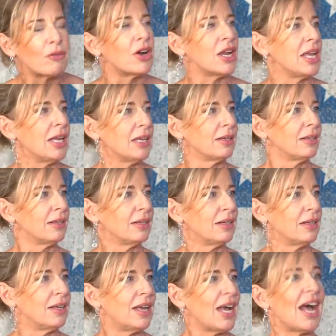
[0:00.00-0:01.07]
free
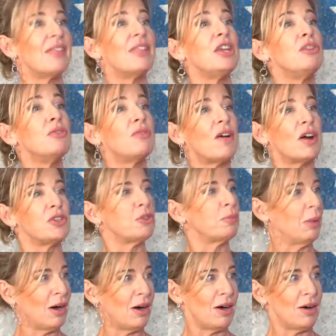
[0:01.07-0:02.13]
mm. and then you find your
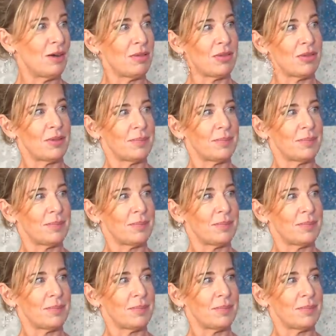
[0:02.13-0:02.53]
path.